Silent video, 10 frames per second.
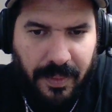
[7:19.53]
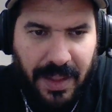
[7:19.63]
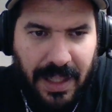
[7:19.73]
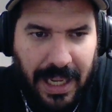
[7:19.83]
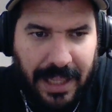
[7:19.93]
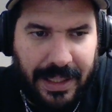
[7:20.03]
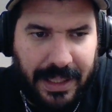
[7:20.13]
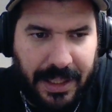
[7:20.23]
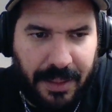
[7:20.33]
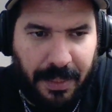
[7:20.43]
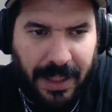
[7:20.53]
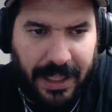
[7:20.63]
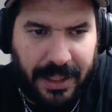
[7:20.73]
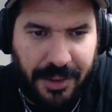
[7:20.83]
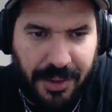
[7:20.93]
And then here
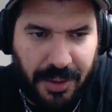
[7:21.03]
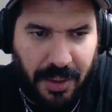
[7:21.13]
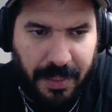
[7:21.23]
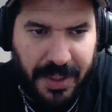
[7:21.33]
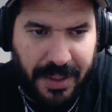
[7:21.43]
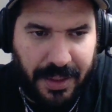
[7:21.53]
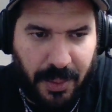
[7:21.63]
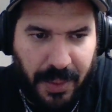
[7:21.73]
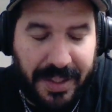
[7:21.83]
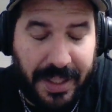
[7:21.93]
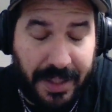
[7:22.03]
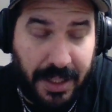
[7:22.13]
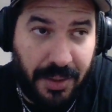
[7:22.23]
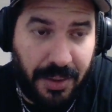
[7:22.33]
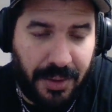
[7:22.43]
black can just go bishop. Queen takes
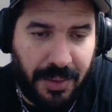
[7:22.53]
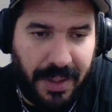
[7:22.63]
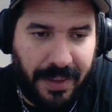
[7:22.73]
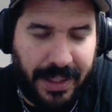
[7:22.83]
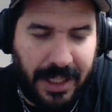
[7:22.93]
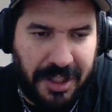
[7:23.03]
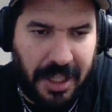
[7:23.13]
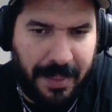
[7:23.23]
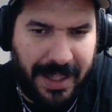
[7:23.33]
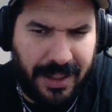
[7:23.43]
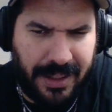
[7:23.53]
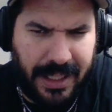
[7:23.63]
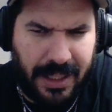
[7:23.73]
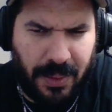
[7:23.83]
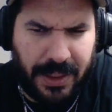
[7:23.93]
a2, excuse me, threatening checkmate on
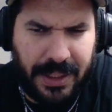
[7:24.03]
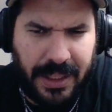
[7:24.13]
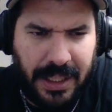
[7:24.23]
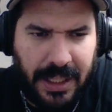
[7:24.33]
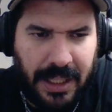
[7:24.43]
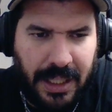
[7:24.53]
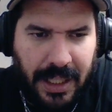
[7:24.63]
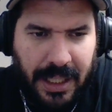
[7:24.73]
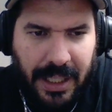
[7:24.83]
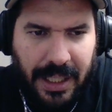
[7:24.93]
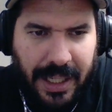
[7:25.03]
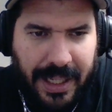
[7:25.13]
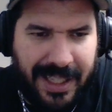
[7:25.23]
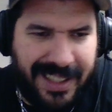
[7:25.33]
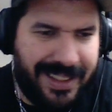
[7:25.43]
a1.
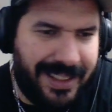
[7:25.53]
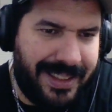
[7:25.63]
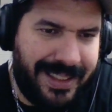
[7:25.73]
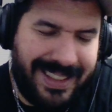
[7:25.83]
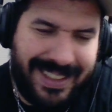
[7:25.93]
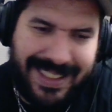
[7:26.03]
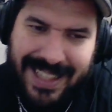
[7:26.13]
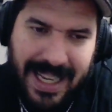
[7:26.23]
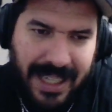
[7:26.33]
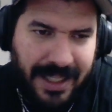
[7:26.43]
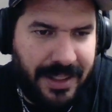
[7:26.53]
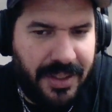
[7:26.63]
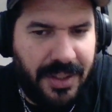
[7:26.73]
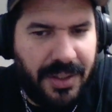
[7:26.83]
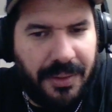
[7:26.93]
And yeah, this
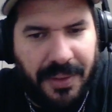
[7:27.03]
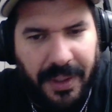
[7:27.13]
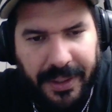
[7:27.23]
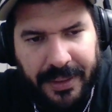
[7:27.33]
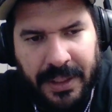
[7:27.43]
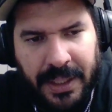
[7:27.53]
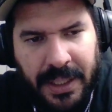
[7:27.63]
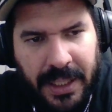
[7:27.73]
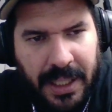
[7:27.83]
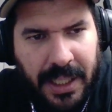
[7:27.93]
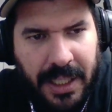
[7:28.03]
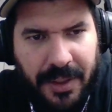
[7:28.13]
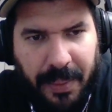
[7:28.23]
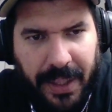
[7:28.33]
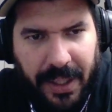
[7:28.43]
isn't fun
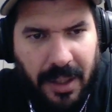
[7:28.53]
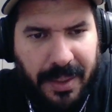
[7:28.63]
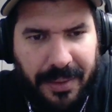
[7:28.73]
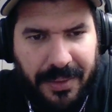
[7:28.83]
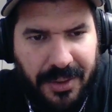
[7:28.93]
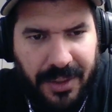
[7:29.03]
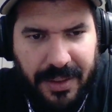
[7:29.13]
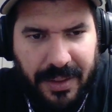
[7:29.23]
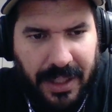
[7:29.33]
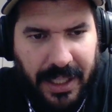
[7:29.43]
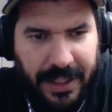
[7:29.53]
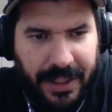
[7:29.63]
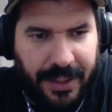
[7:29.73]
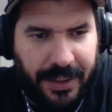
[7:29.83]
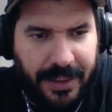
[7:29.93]
to play. Karpov just leaves the line
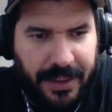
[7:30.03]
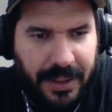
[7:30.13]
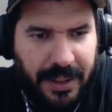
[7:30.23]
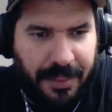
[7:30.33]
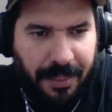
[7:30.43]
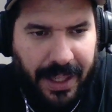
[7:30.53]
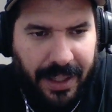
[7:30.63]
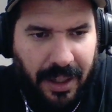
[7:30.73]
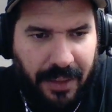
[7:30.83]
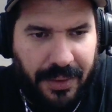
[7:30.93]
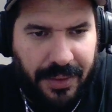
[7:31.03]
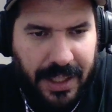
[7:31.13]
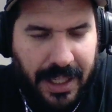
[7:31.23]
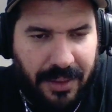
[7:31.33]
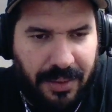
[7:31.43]
there. Black obviously
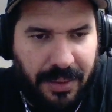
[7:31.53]
has